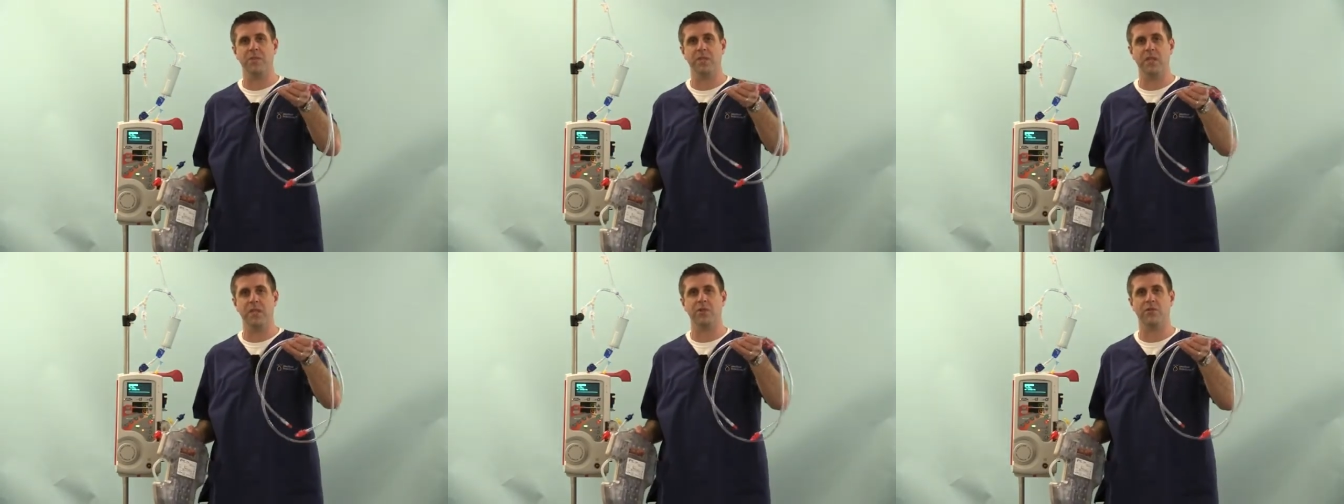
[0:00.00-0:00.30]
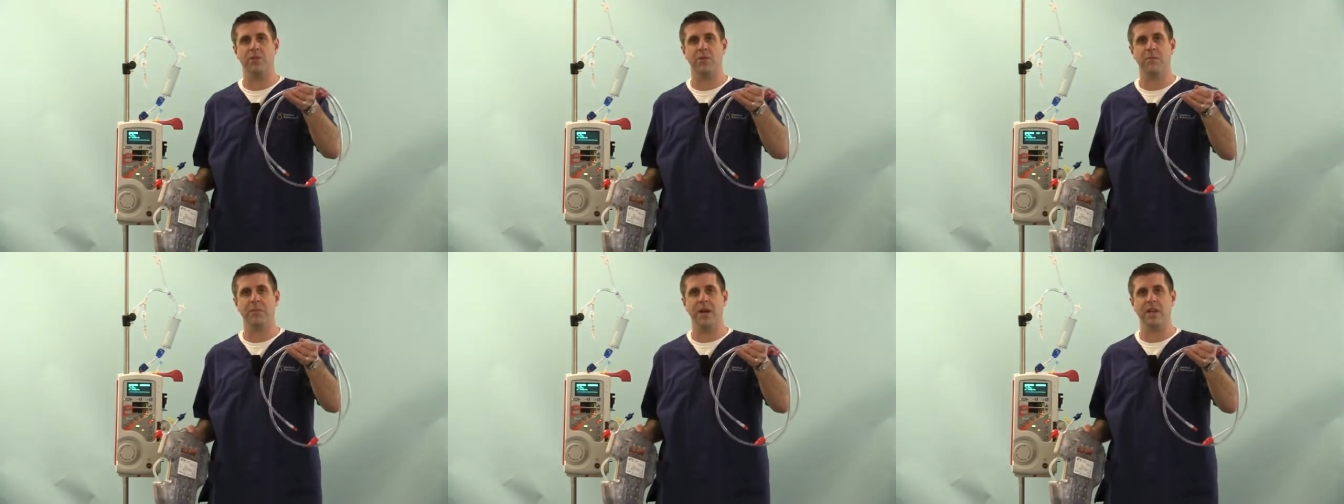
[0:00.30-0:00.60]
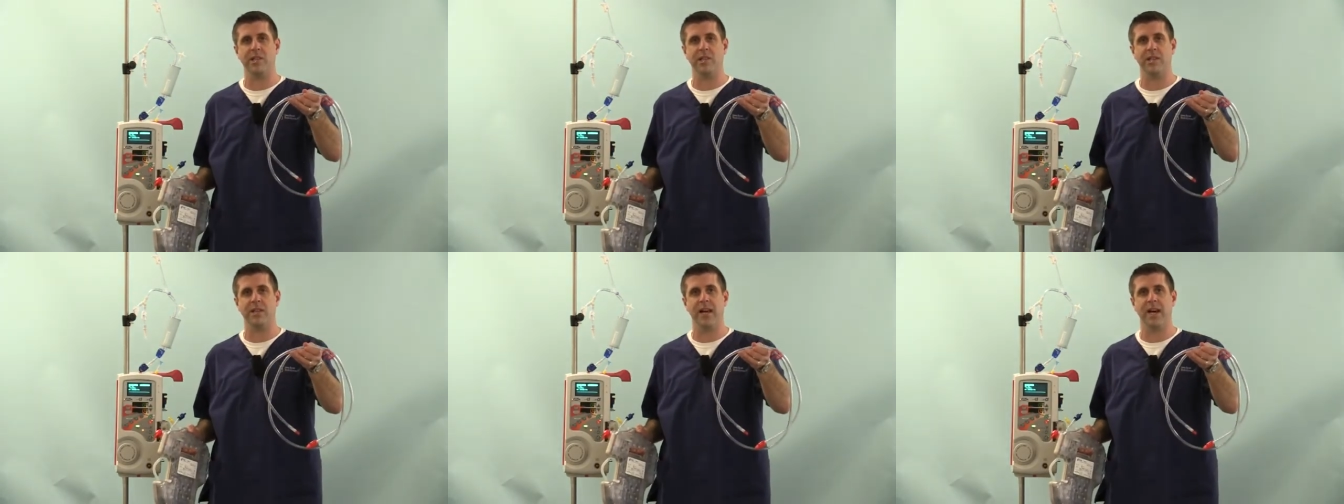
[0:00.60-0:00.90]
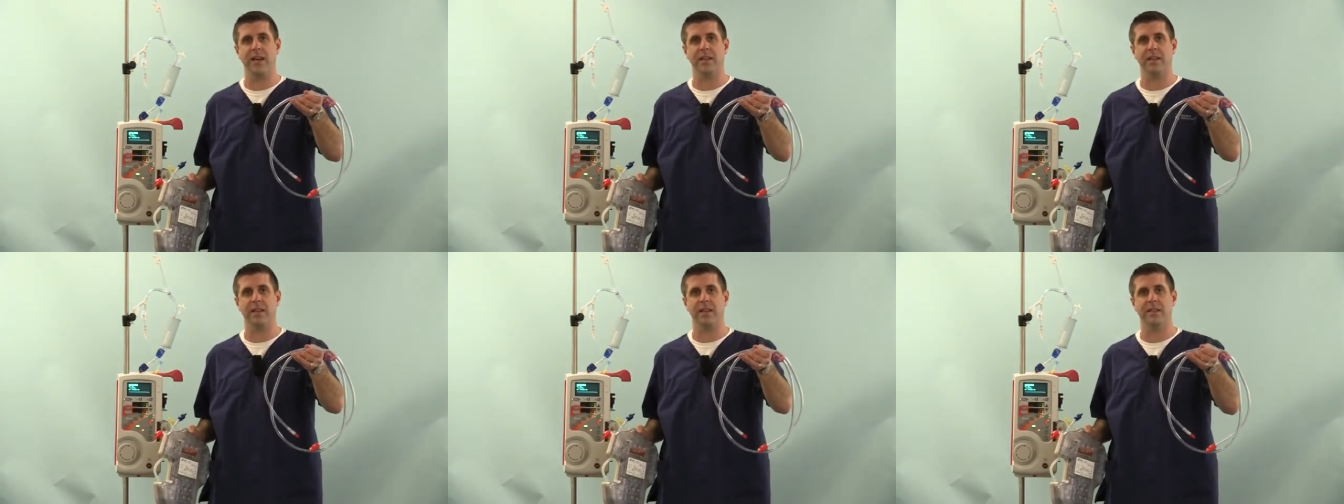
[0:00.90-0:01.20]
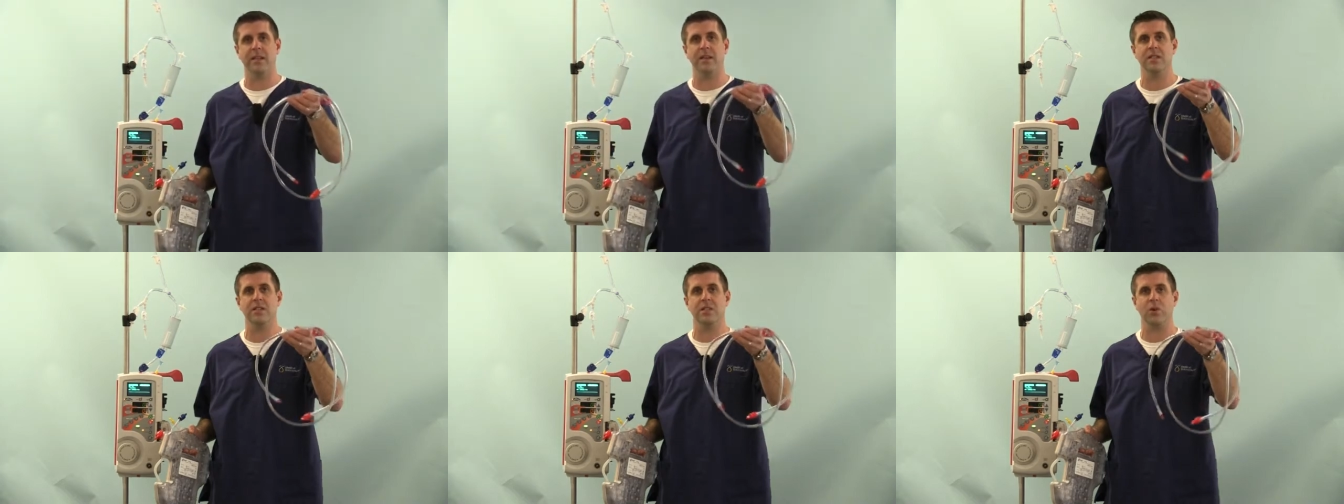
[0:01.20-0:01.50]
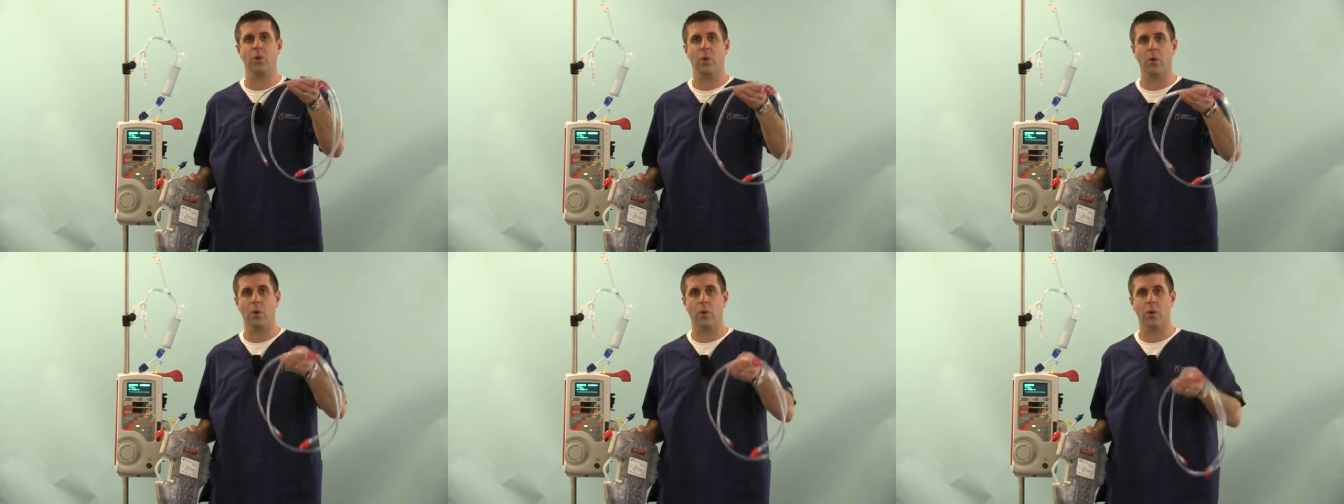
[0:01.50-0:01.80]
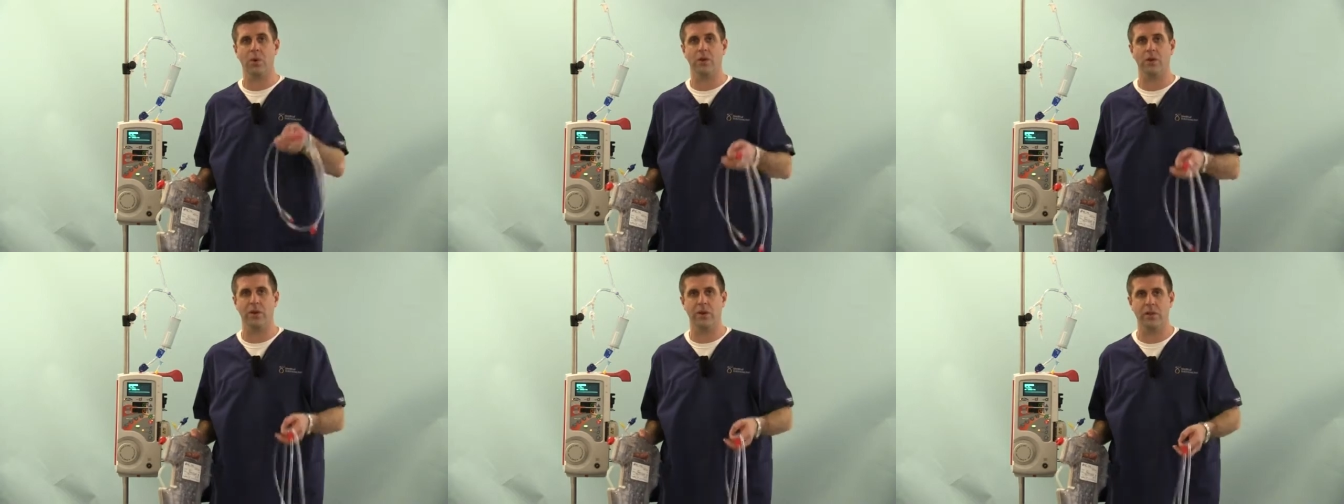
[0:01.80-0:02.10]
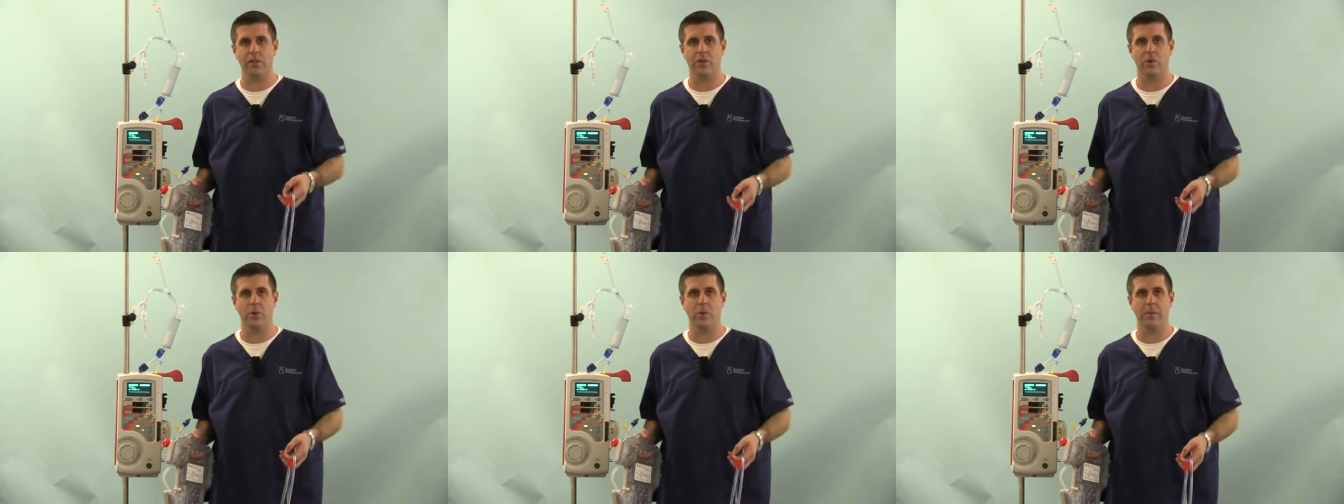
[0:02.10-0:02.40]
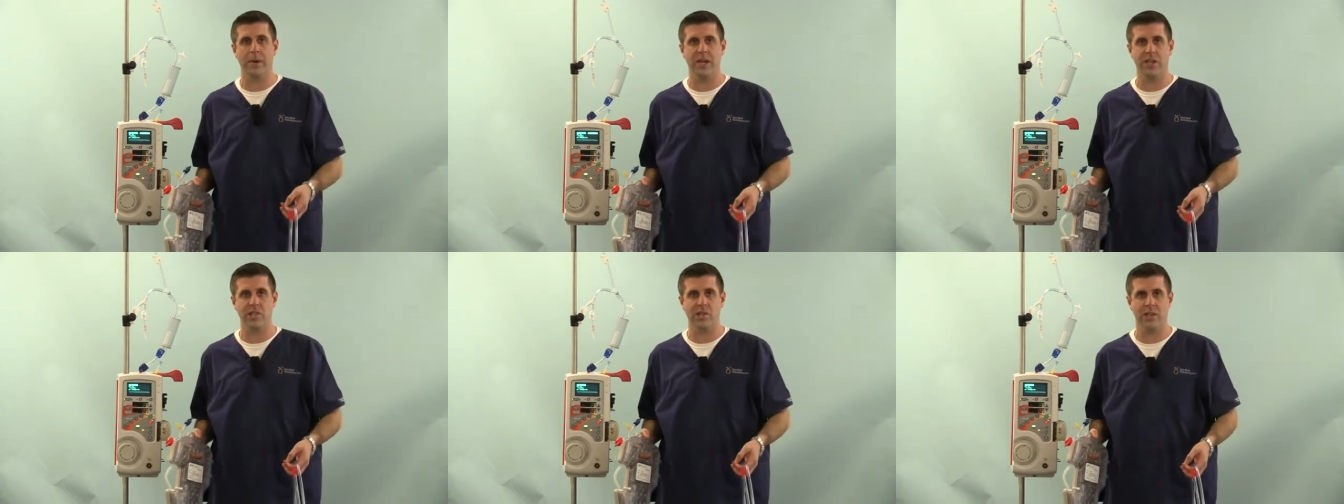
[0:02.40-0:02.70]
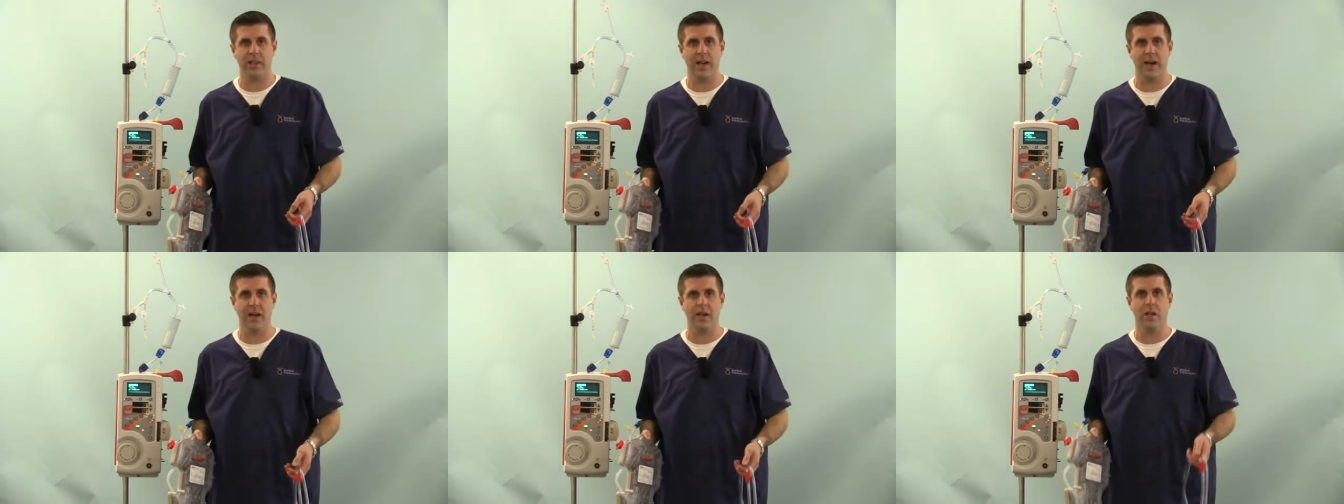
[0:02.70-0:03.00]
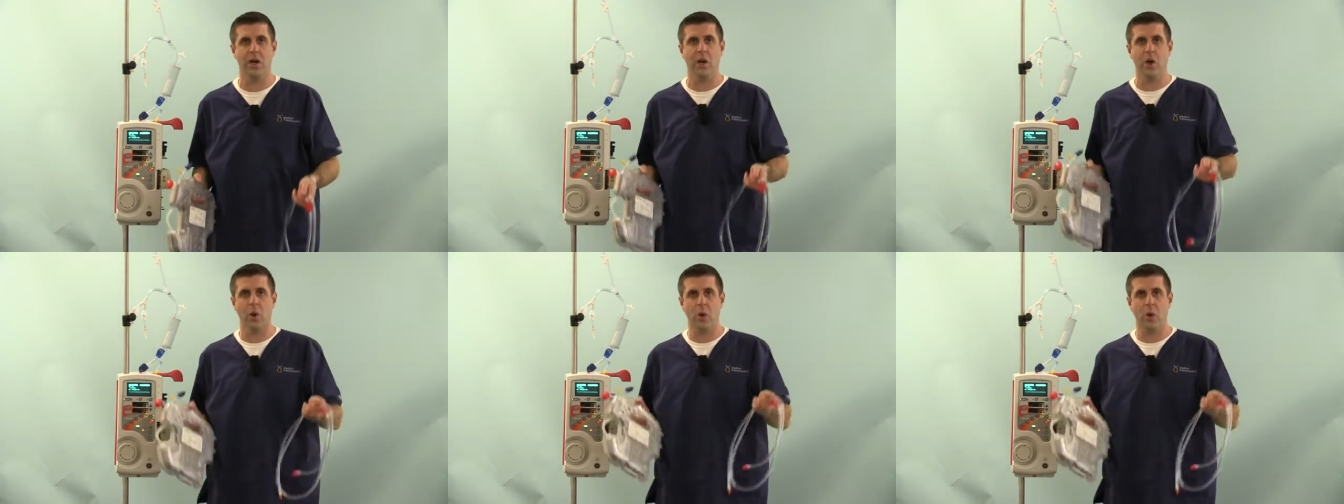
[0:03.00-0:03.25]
6-foot patient line like this or a dual patient line.